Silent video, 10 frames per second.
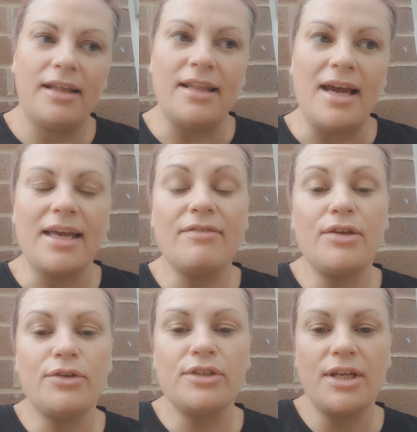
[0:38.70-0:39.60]
like
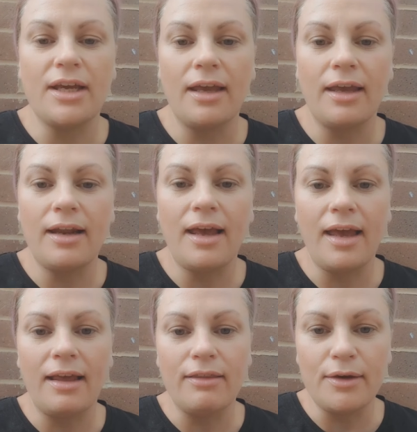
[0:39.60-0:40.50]
giving your chicken
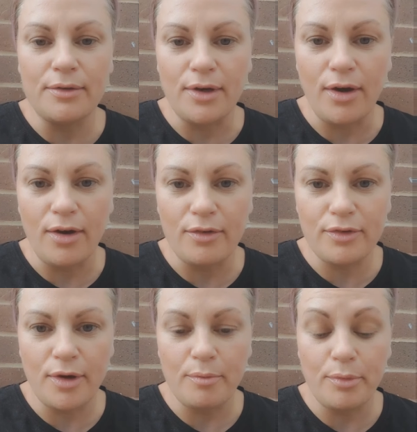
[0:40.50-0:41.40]
a load of
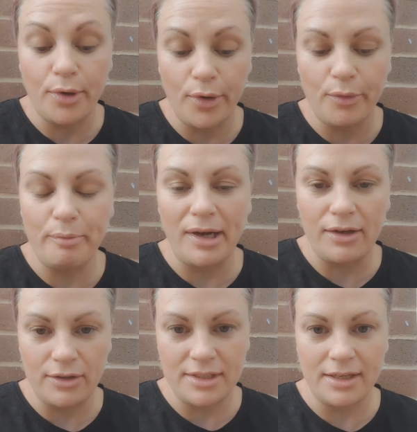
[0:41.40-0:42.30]

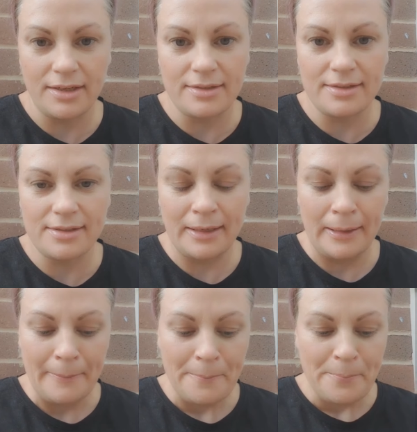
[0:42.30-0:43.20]
probiotics.
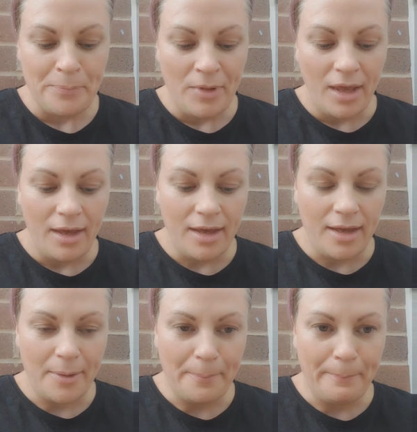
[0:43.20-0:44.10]

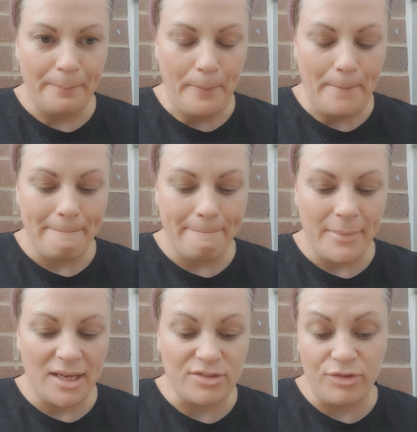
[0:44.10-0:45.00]

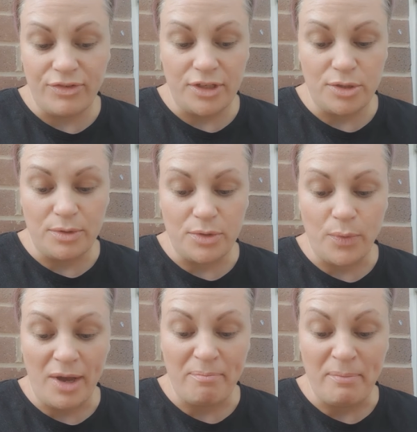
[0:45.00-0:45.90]
It's referred to as a
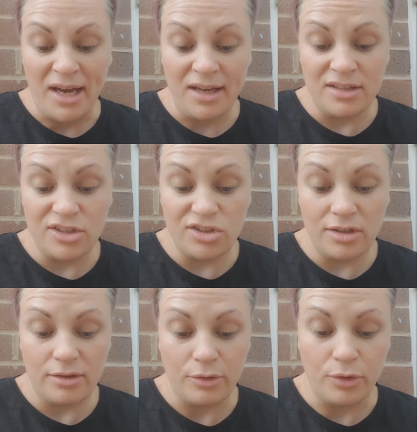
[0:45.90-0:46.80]
wet mash
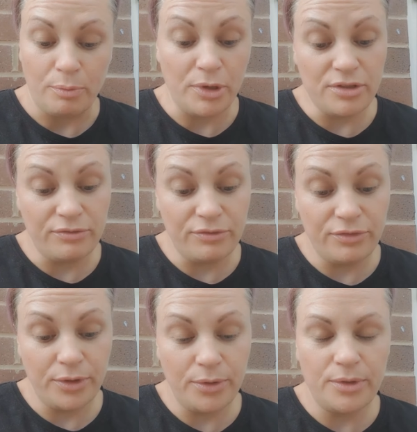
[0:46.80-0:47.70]
or moistened
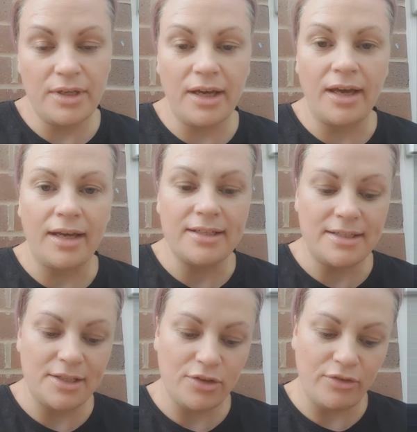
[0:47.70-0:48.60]
food, and
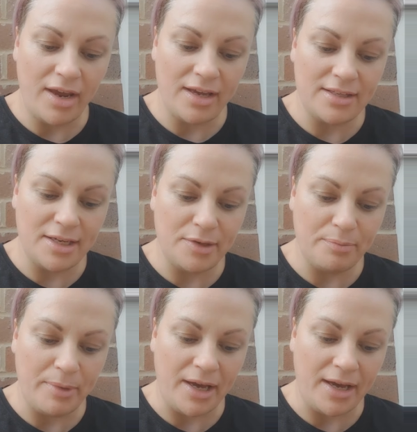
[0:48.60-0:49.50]
it is created
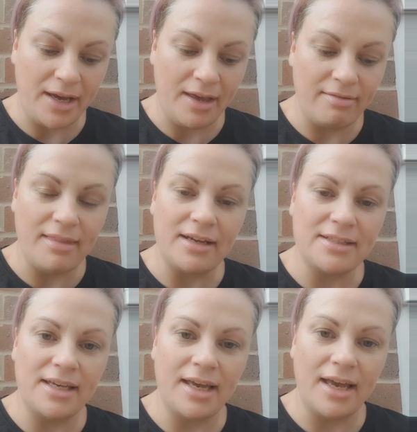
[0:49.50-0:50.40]
by
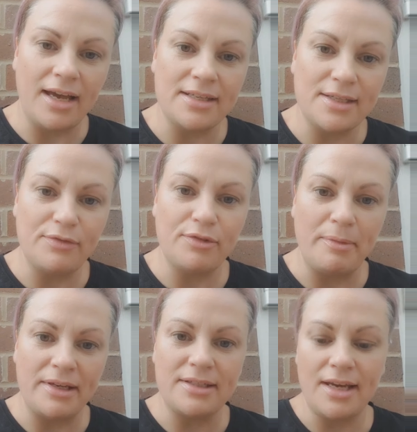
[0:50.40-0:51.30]
lactic acid
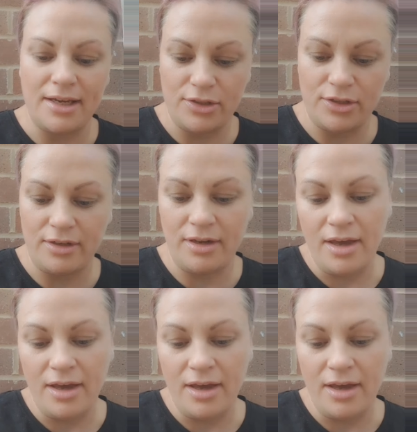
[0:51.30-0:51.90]
fermentation.